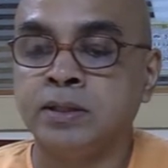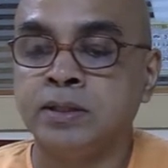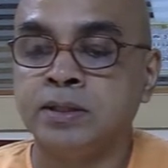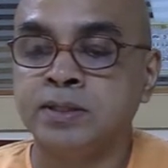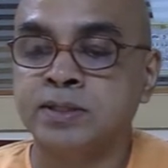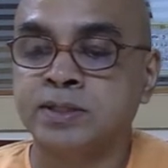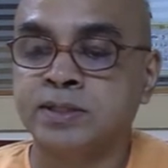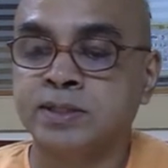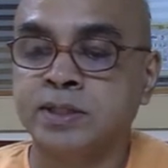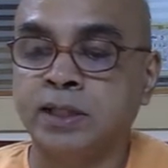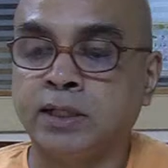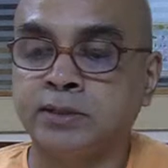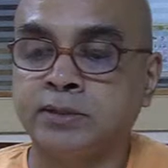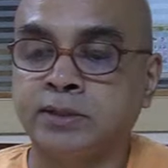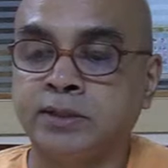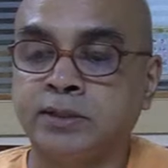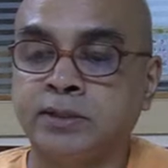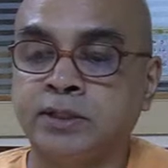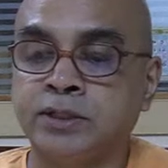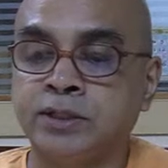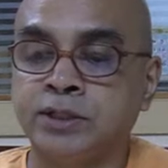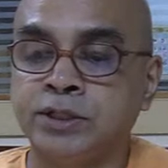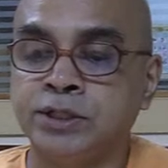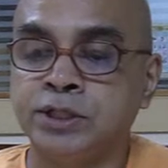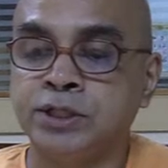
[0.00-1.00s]

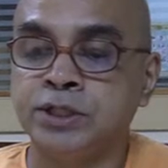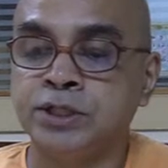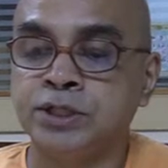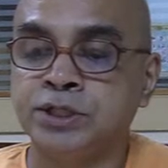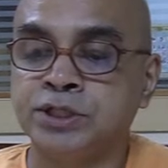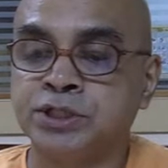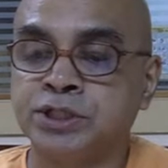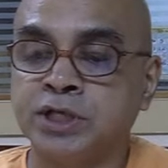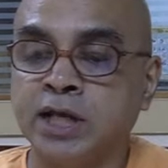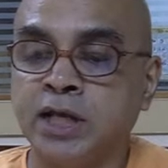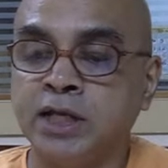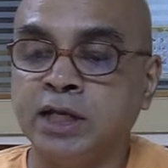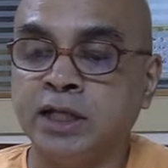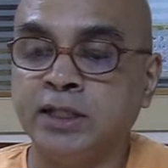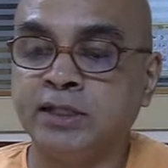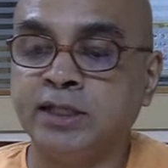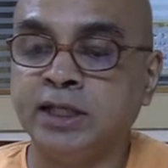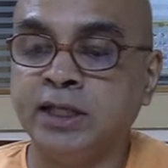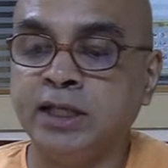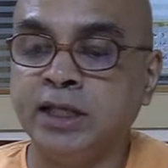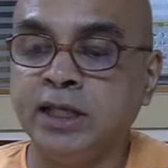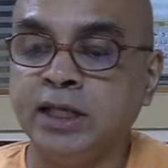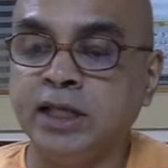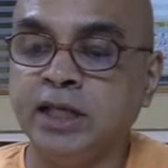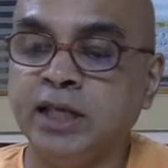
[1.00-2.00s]
sat,
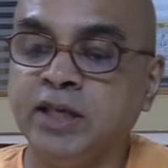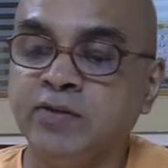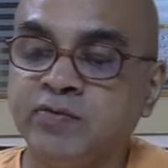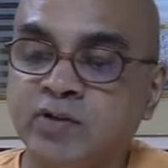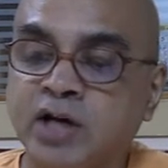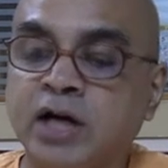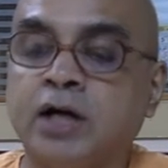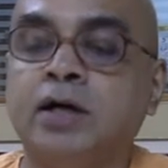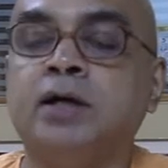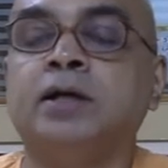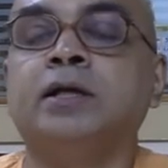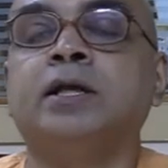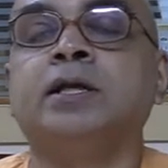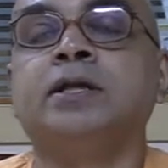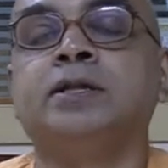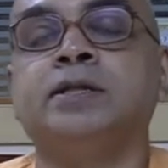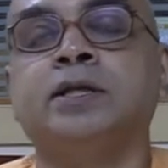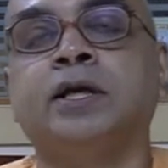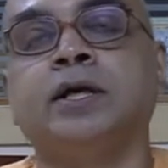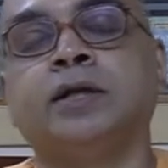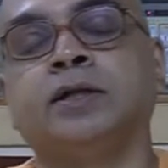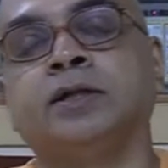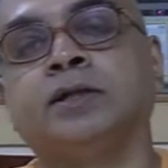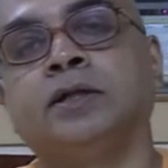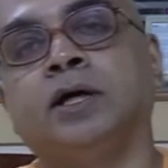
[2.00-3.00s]
chalati iva
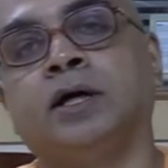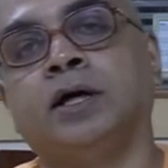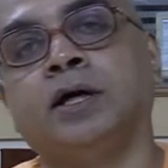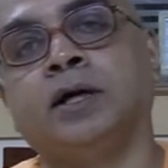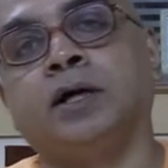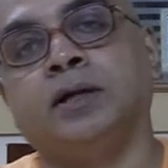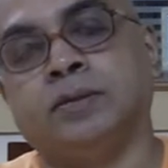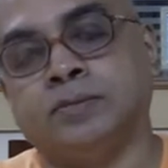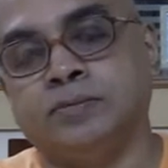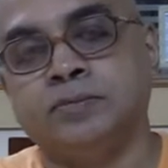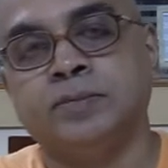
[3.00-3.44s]
ityartaha.